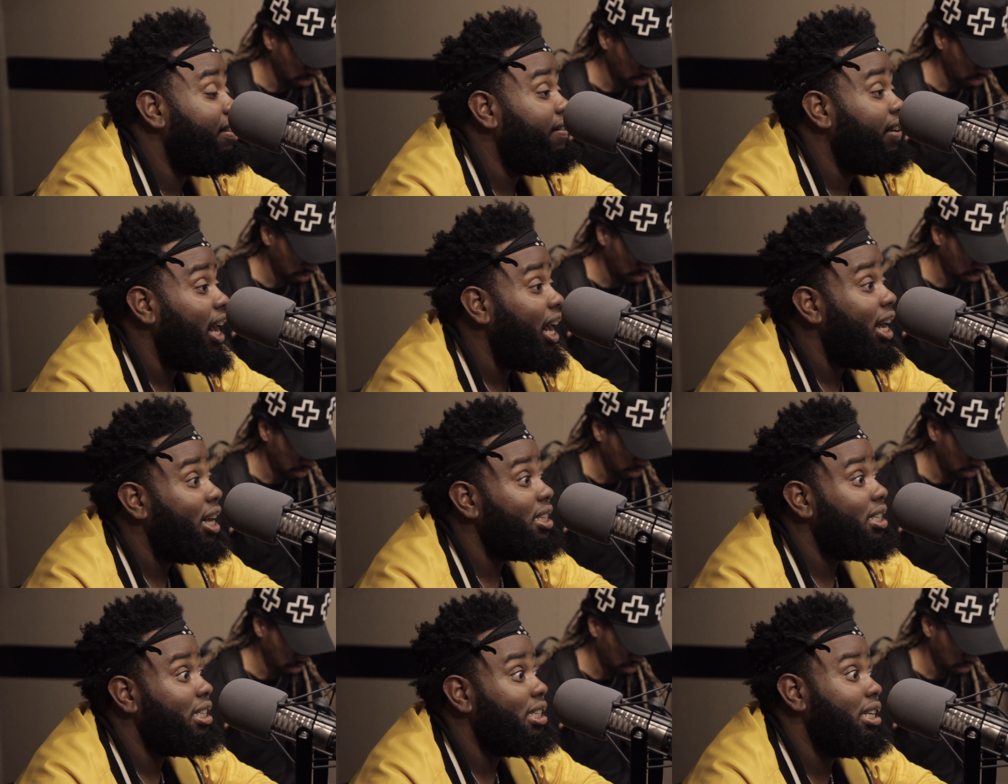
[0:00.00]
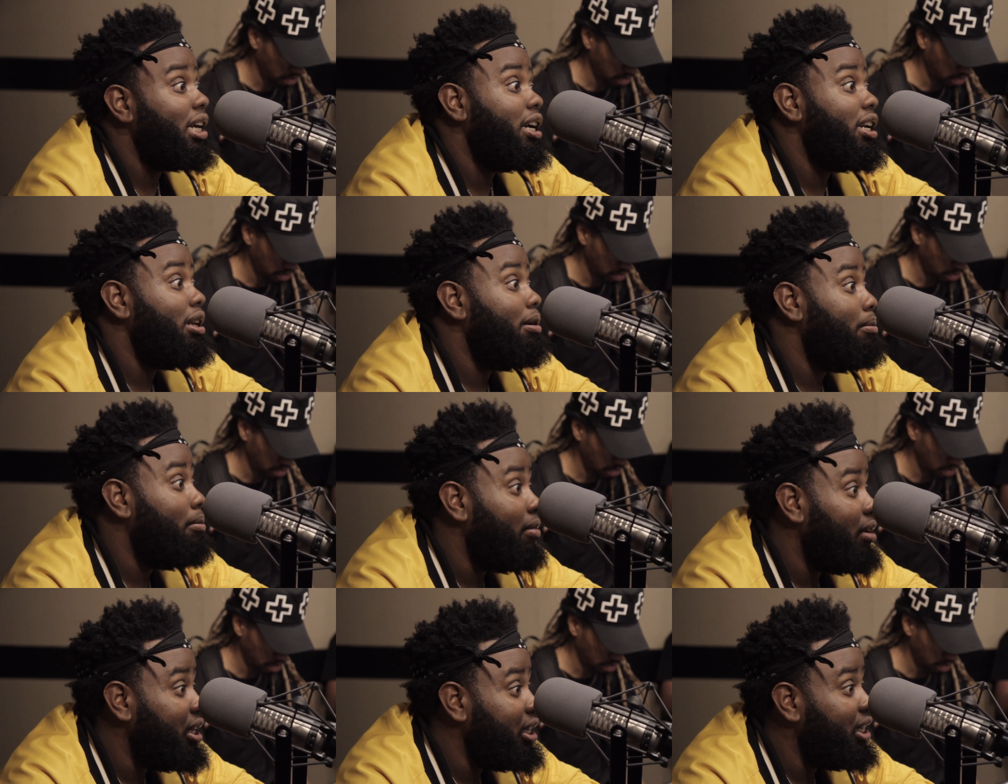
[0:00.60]
advance? Is there any
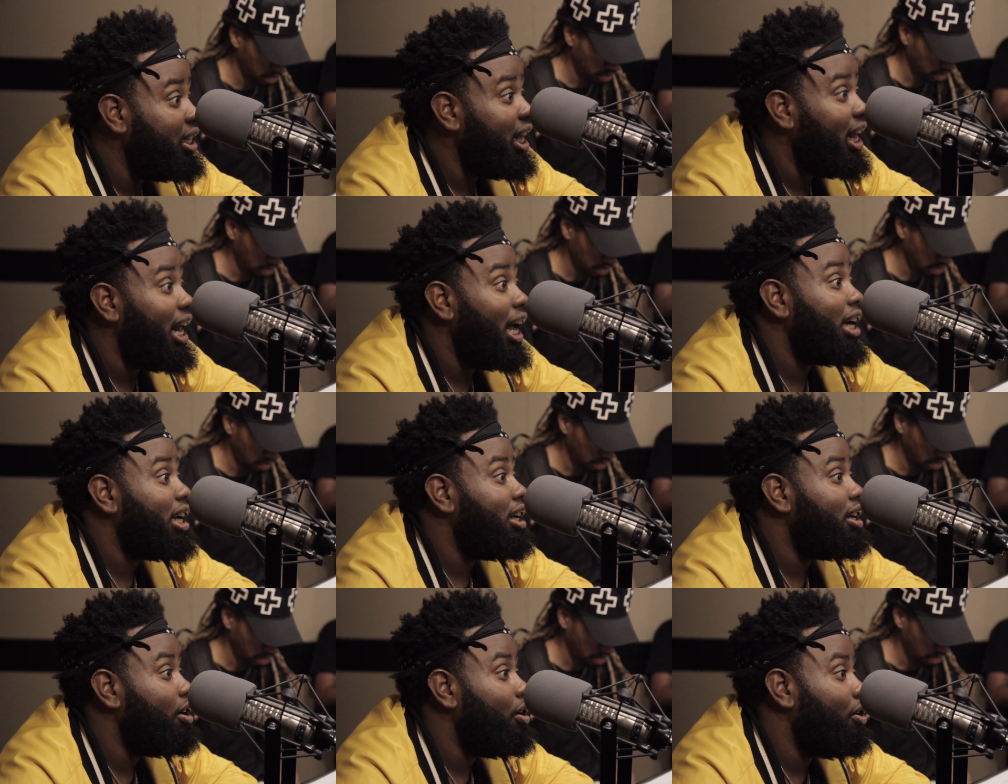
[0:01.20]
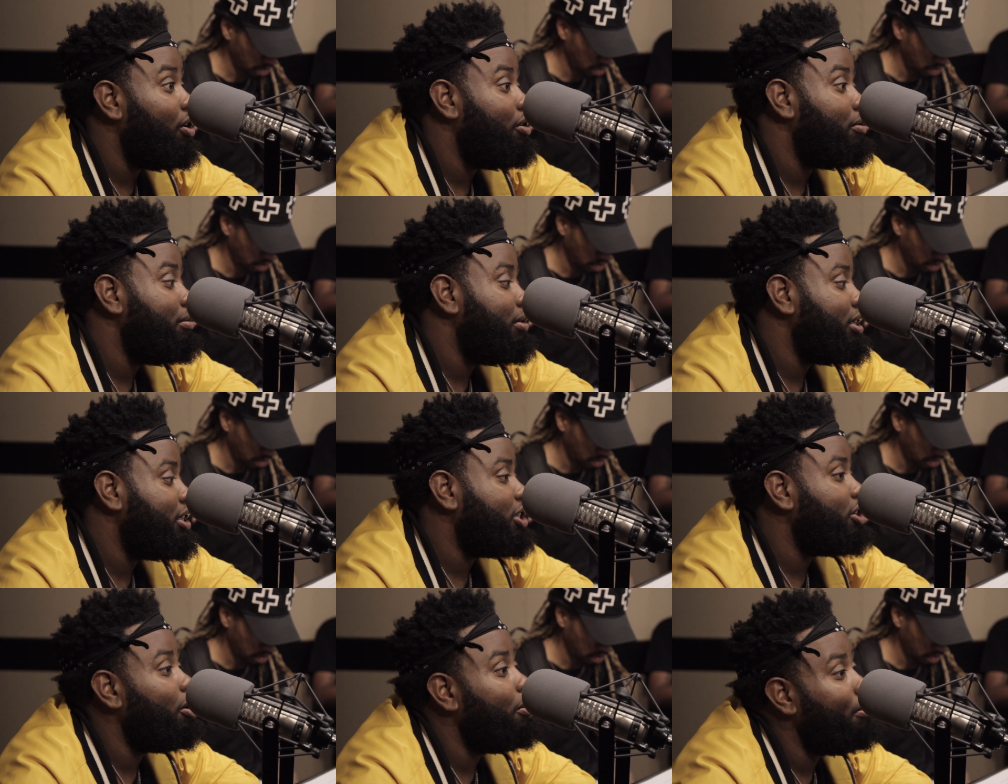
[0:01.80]
money that I could go home
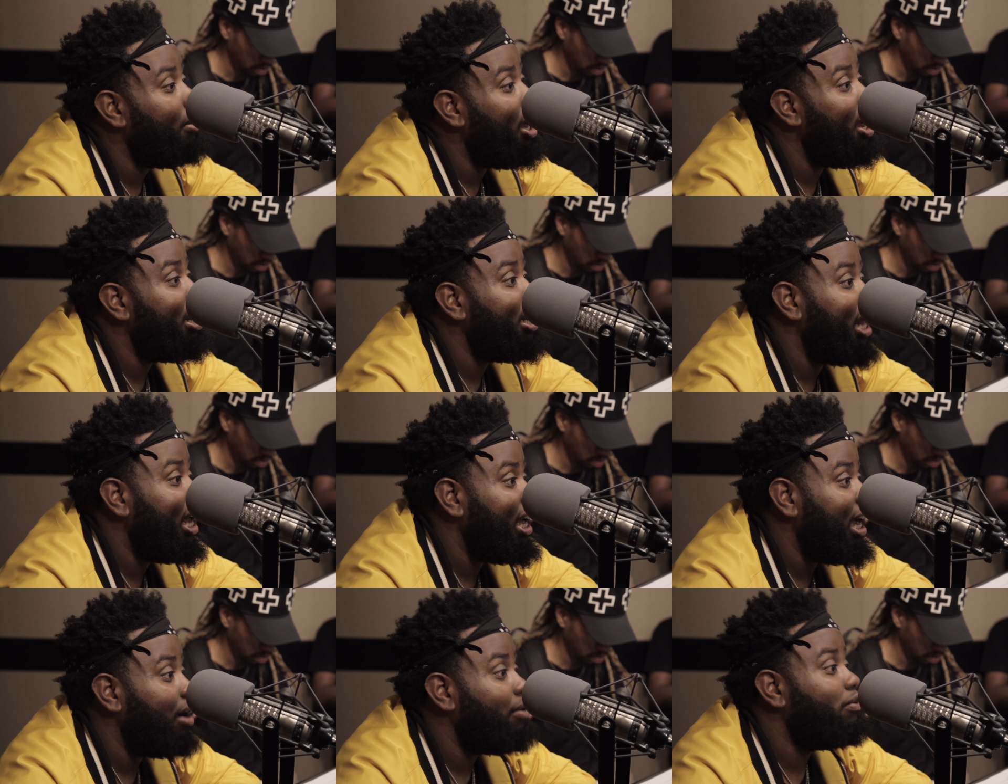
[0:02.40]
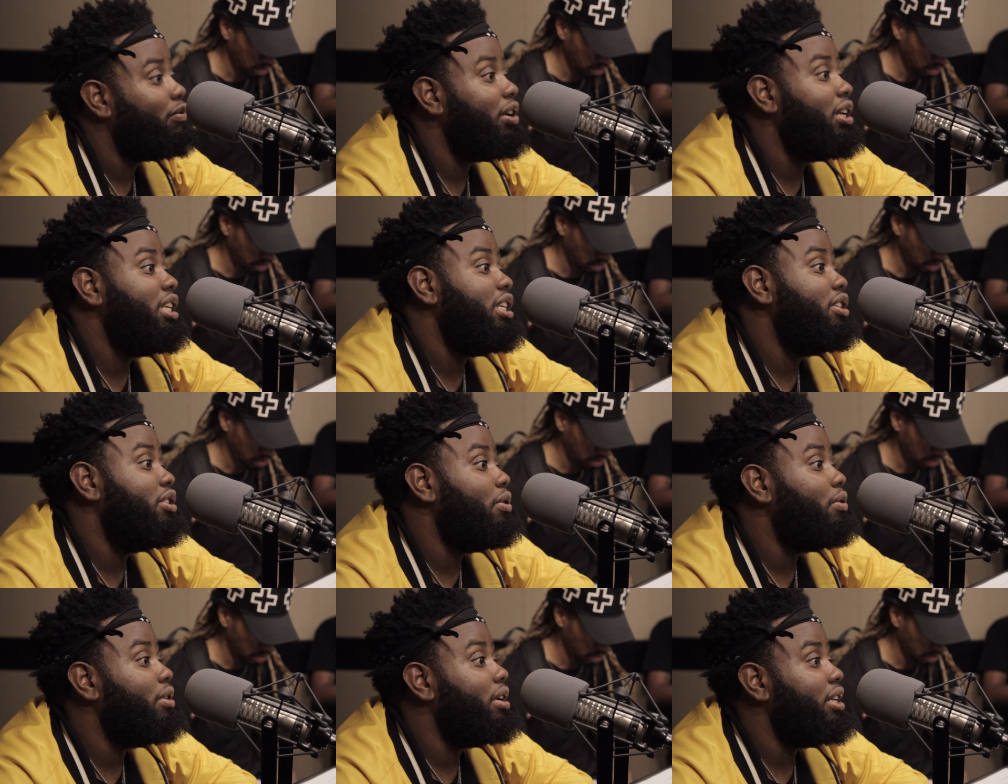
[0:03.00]
and show mine? Like I'm really
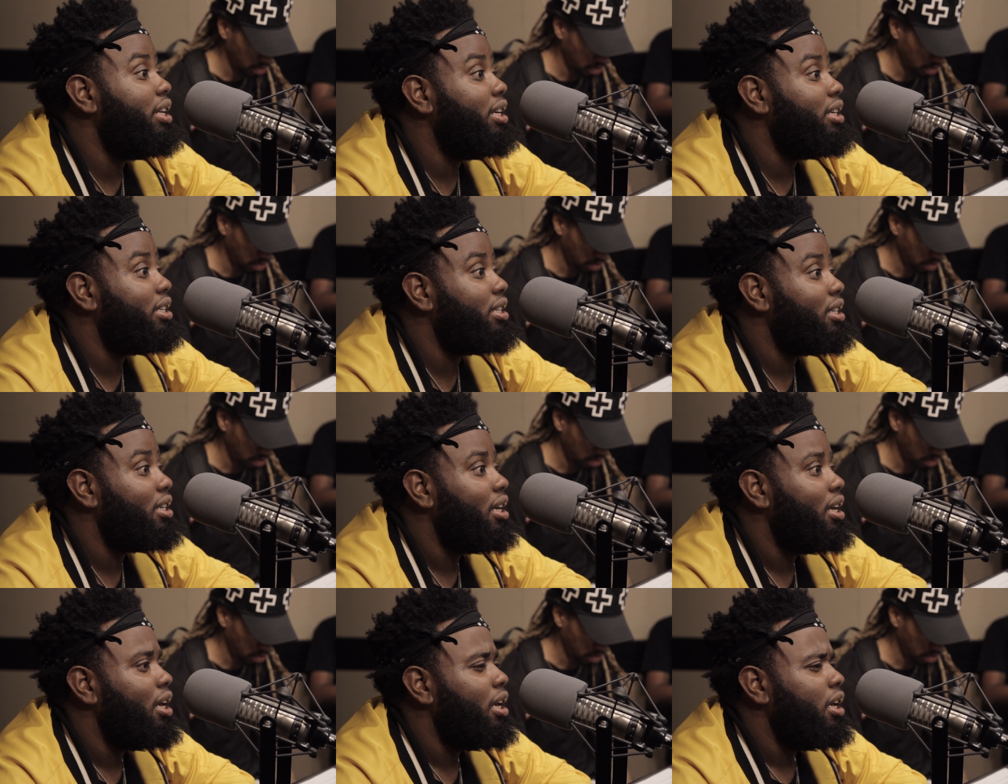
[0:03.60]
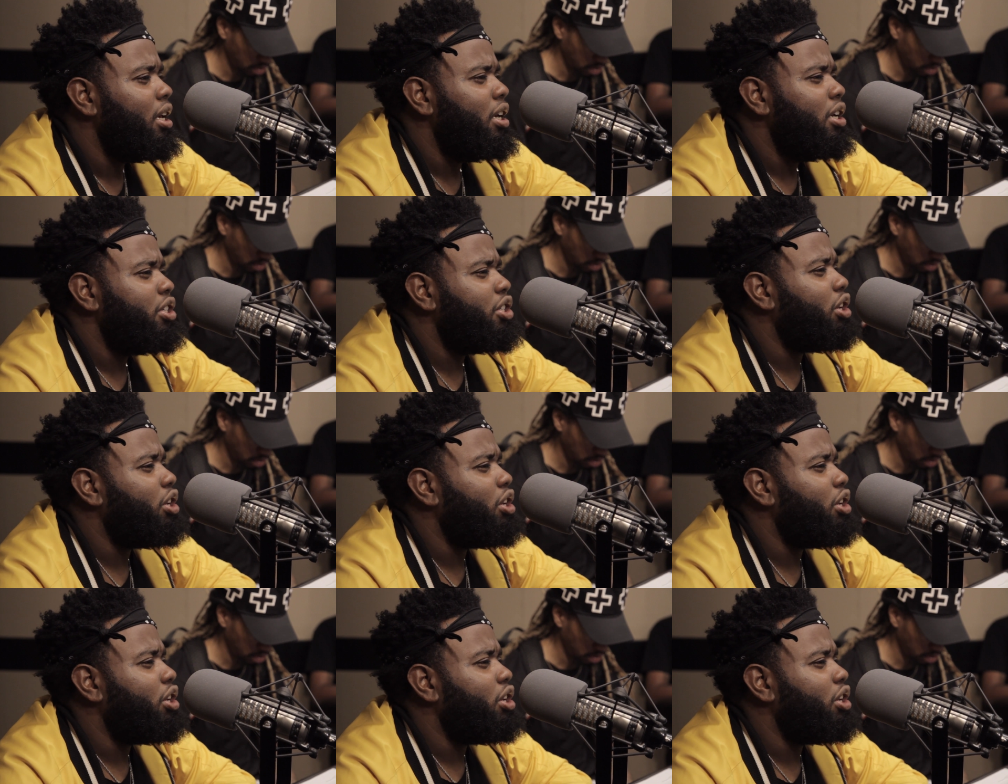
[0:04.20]
doing this. Exactly.